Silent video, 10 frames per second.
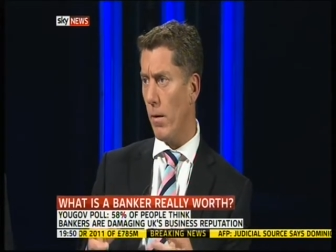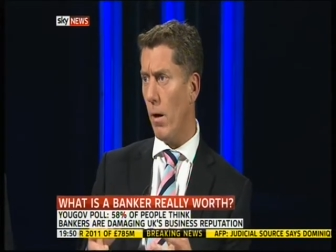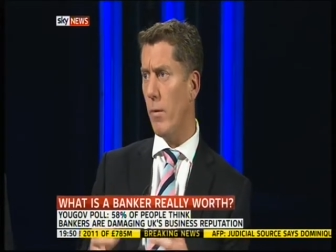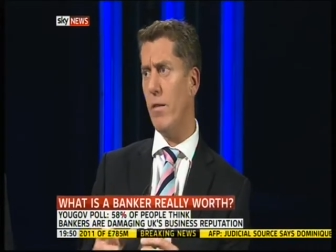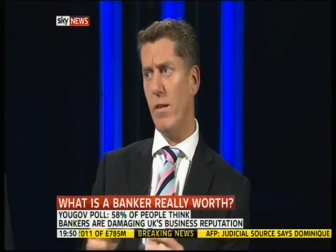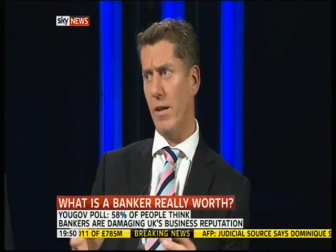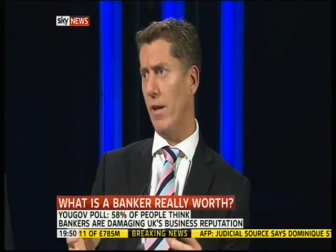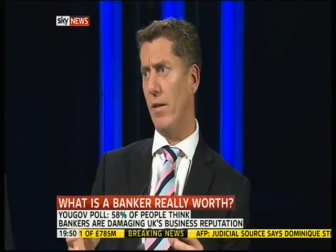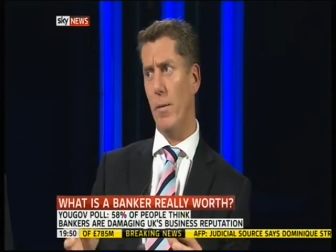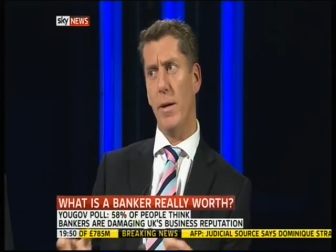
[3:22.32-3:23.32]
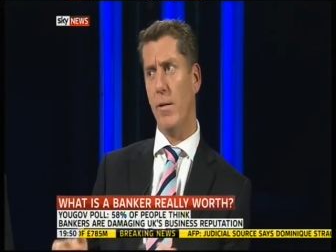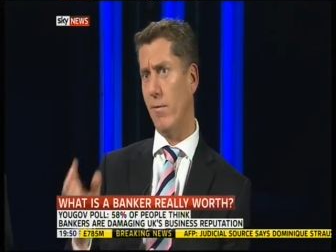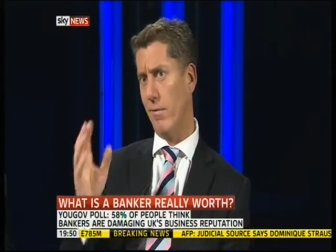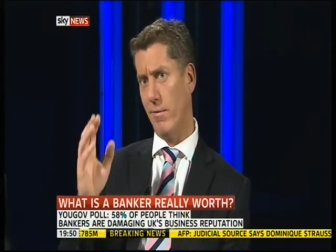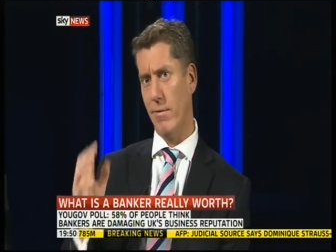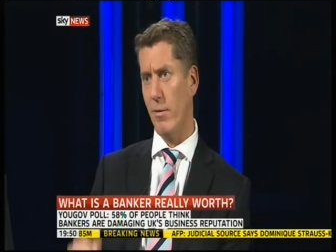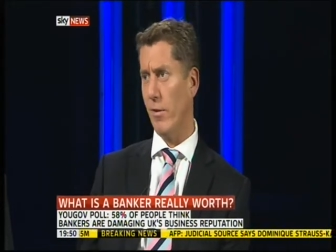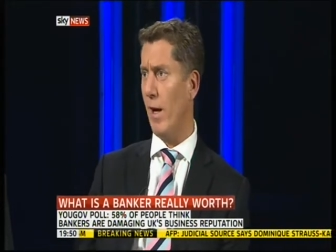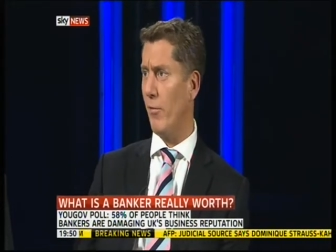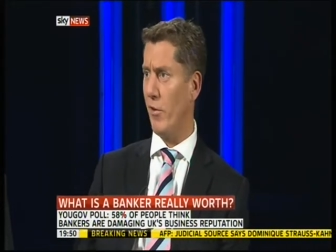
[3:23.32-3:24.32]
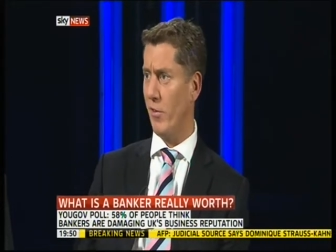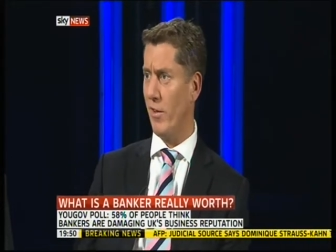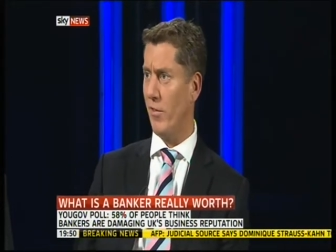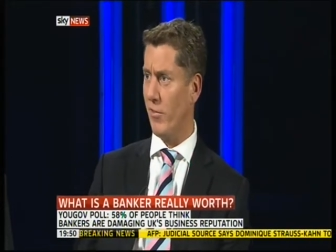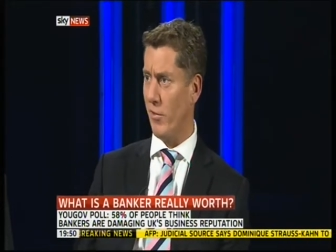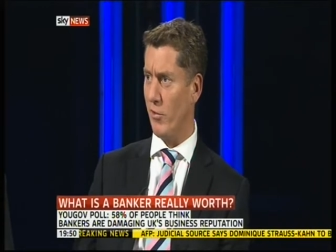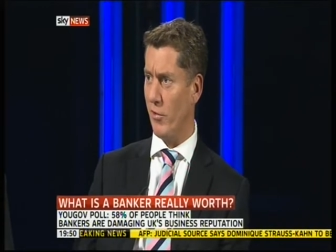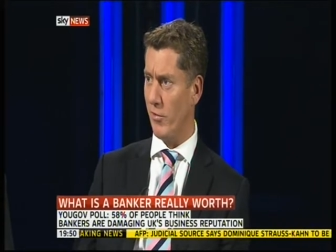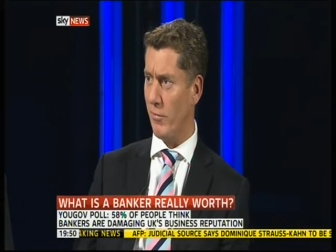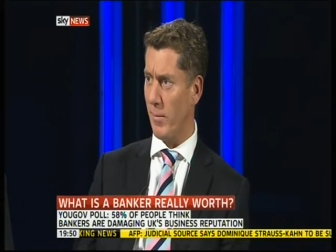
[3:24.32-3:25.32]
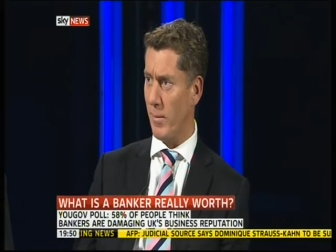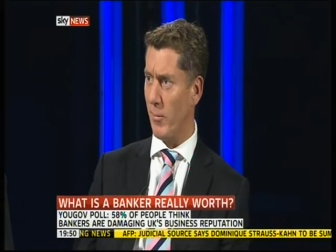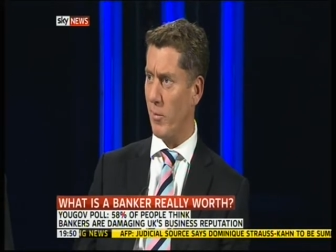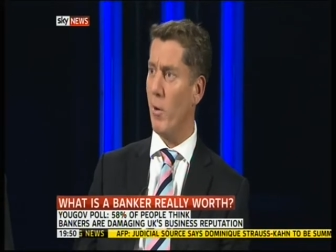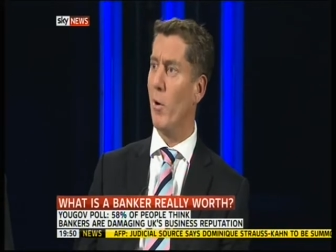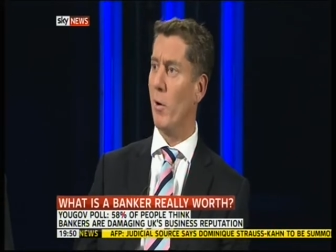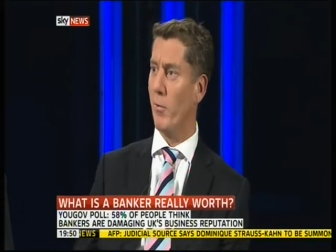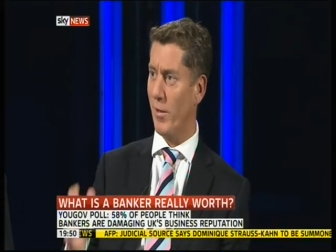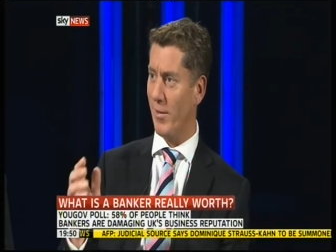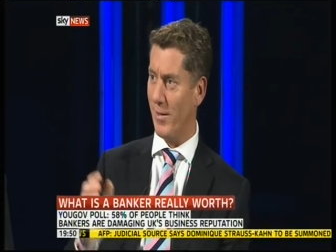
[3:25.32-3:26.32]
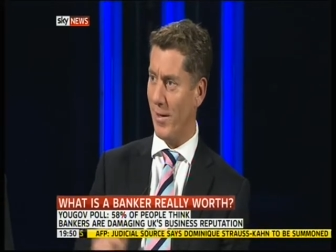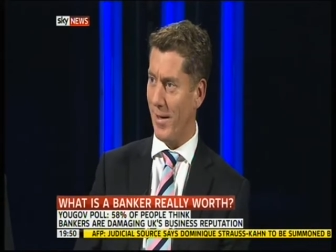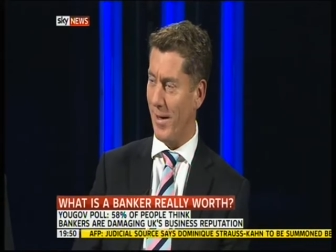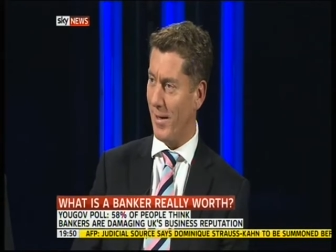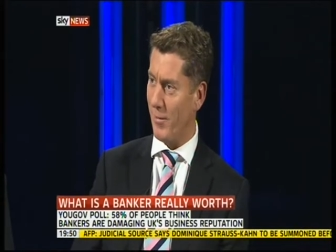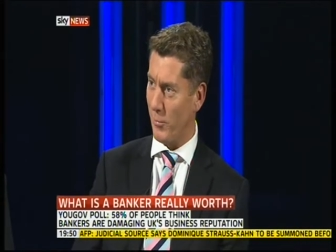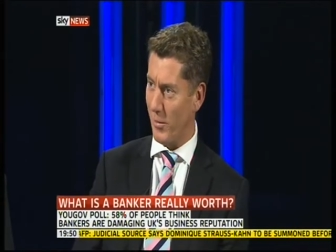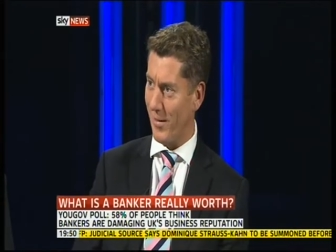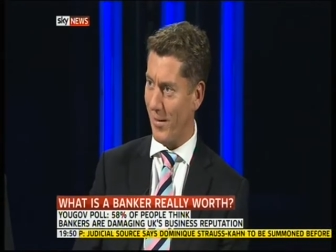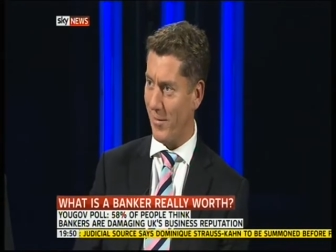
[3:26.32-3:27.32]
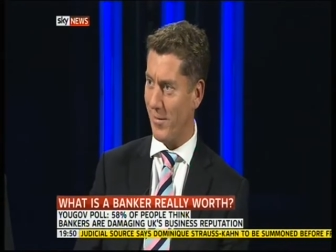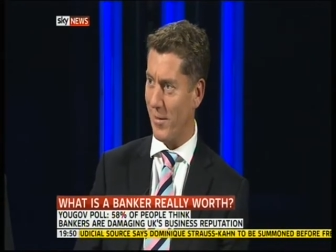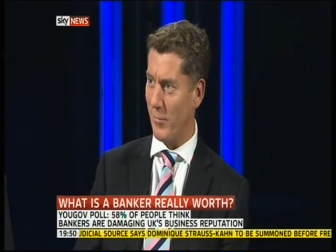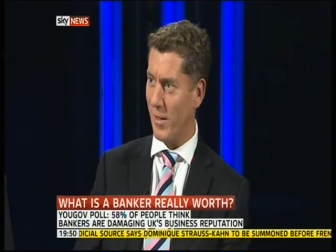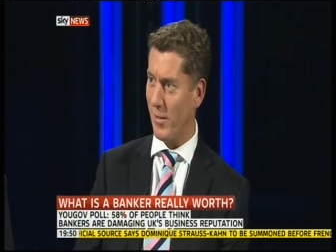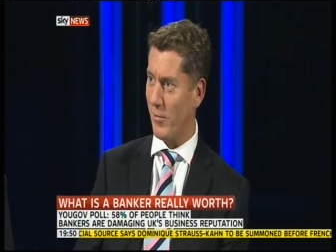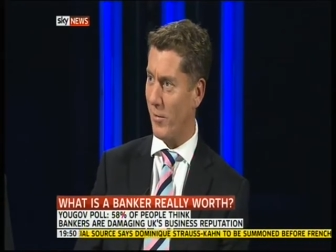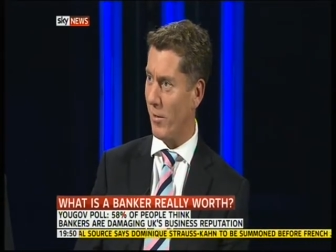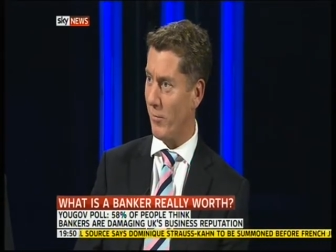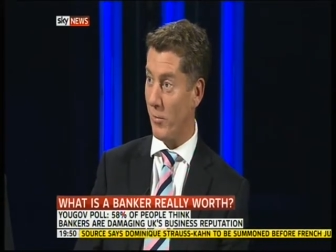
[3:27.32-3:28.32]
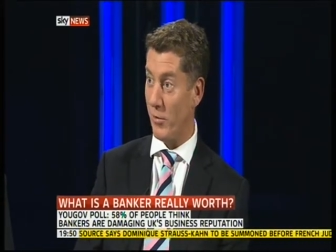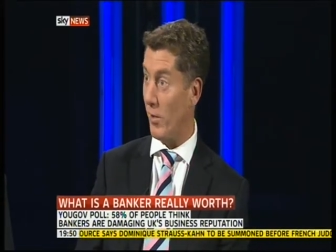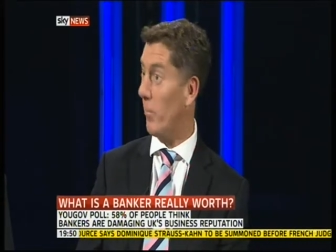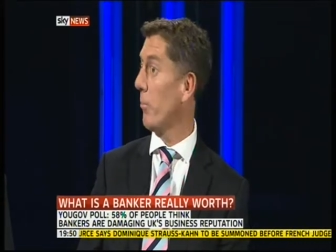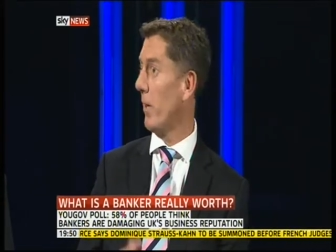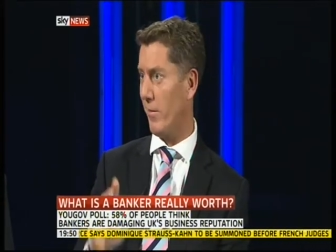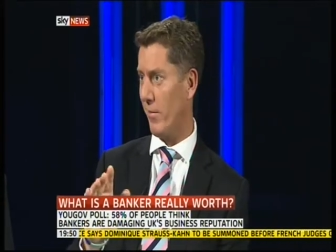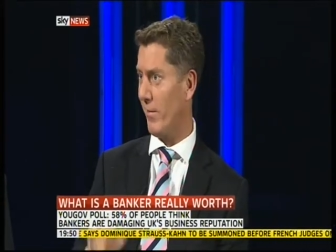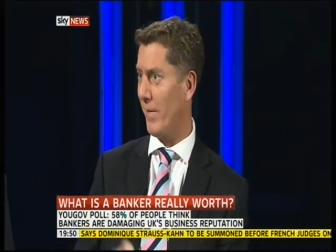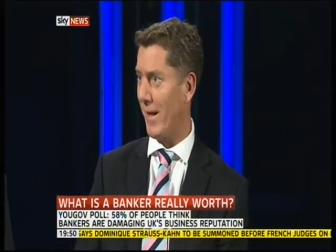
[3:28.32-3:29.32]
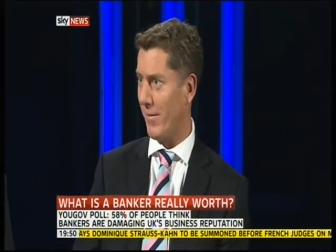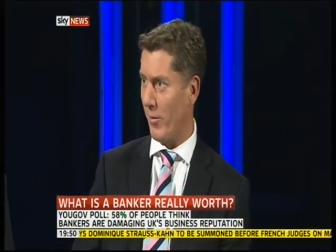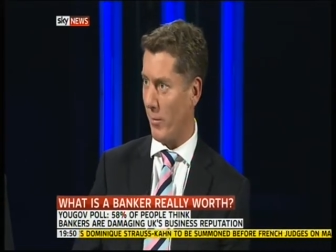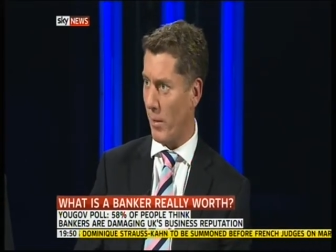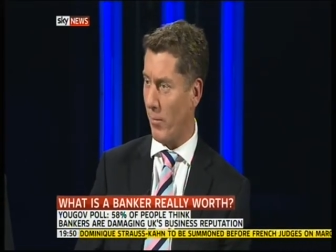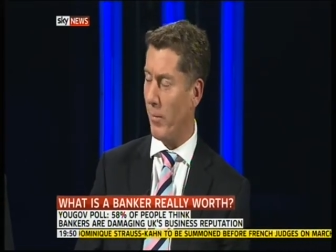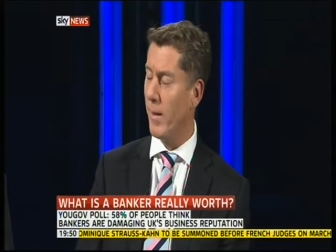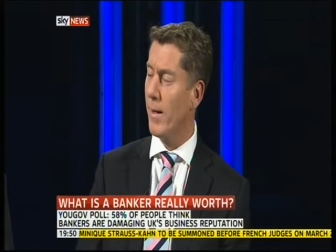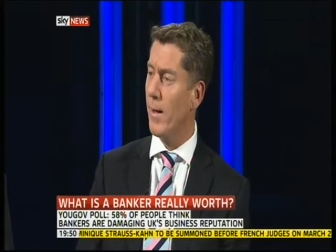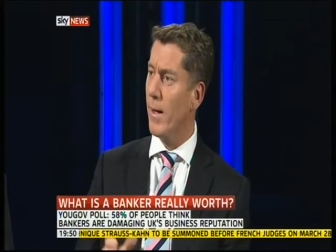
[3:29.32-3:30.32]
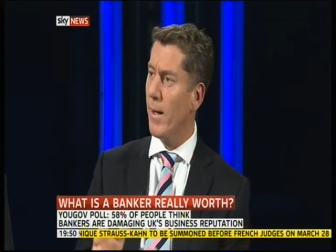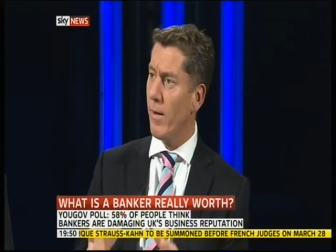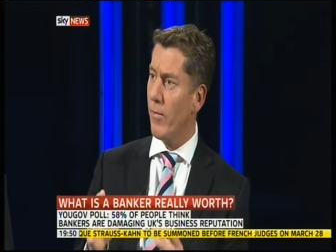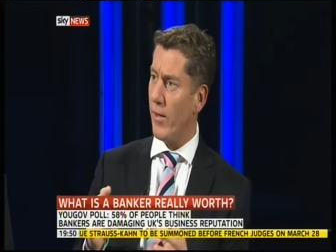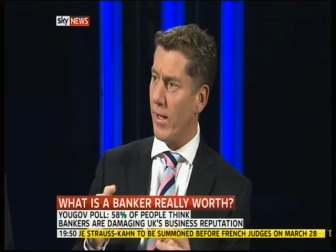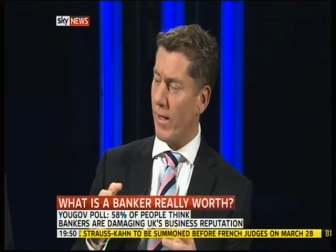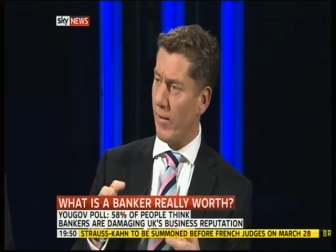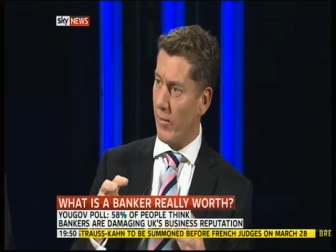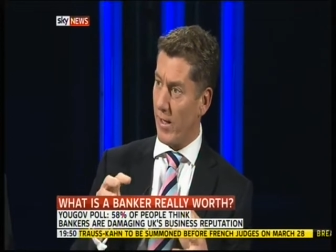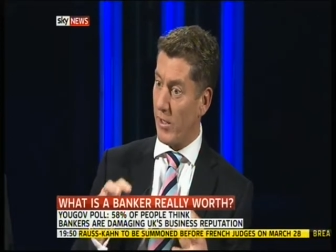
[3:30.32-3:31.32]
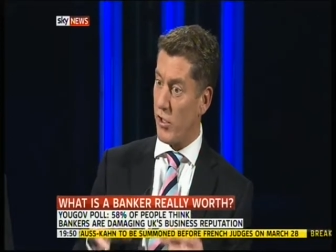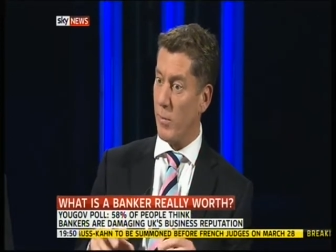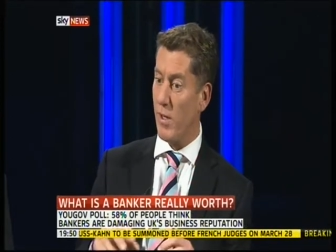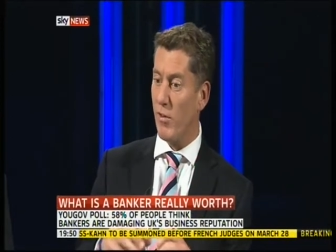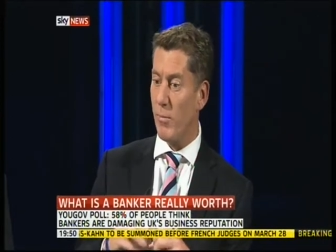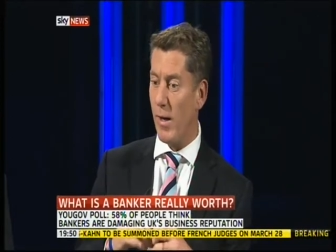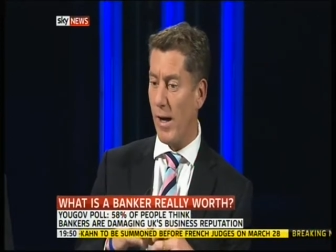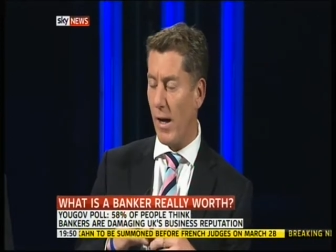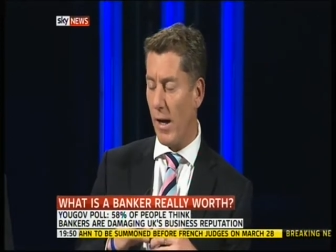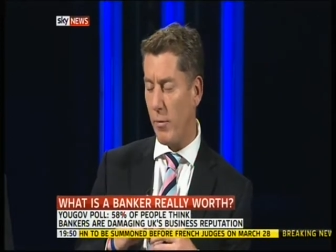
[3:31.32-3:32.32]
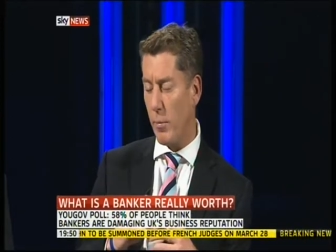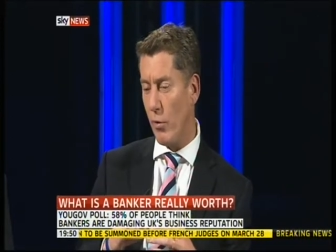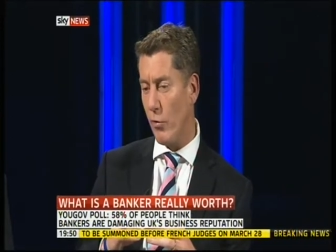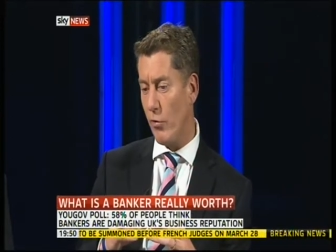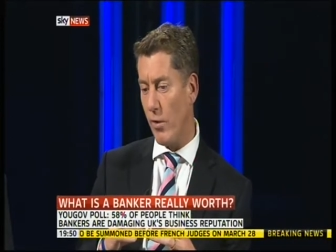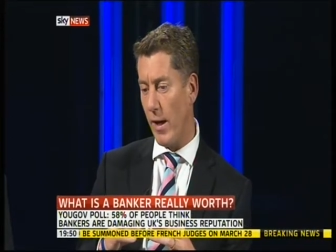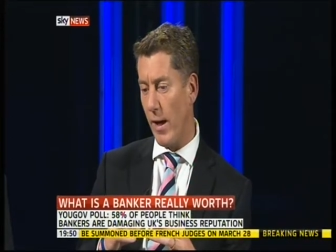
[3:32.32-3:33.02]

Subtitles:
Oh, easy. I mean, there's half a dozen institutions ring me up tomorrow if I said, hey, guess what, I got Stephen Hester looking for a job. That's not the problem. The issue is, I suppose,